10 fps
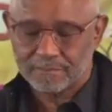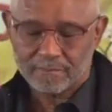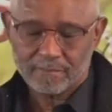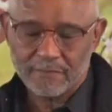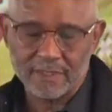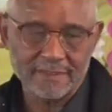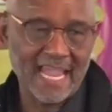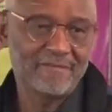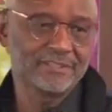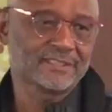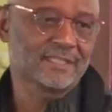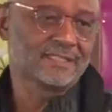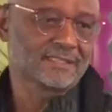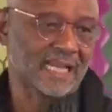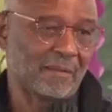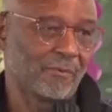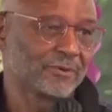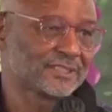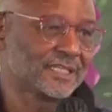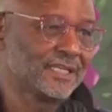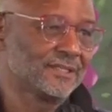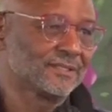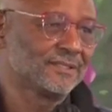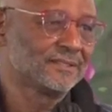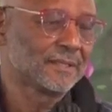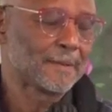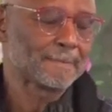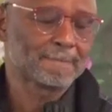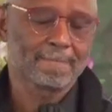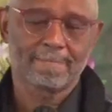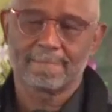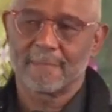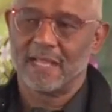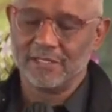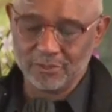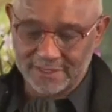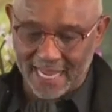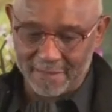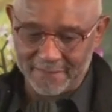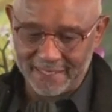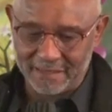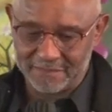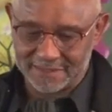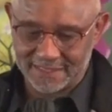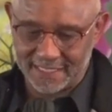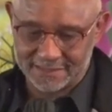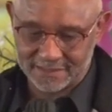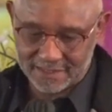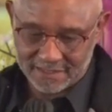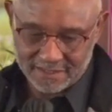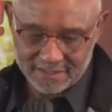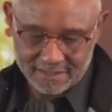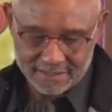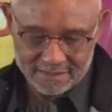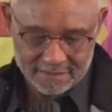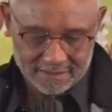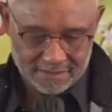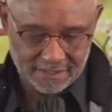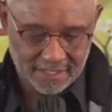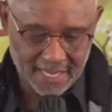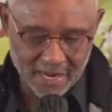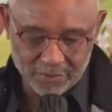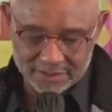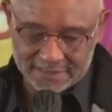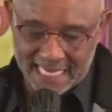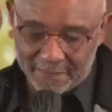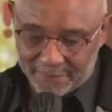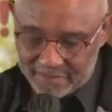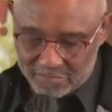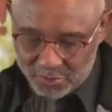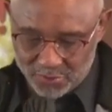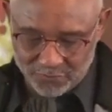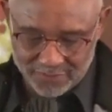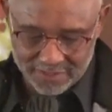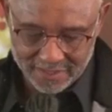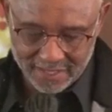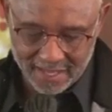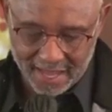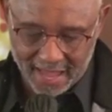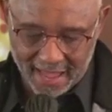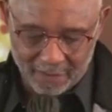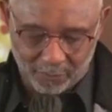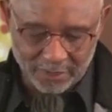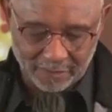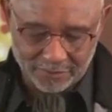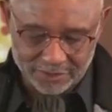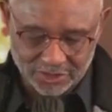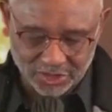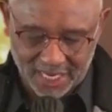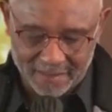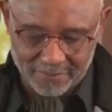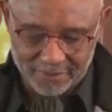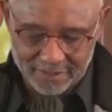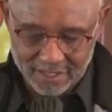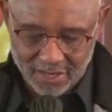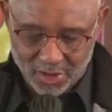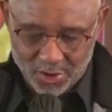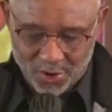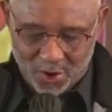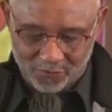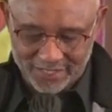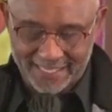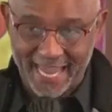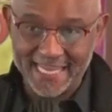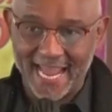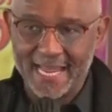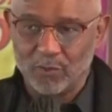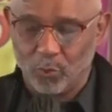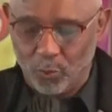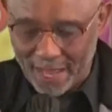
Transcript: David's son Solomon was killed. The news came to him. It says, The king was deeply moved and went up to his chamber over the gate and wept.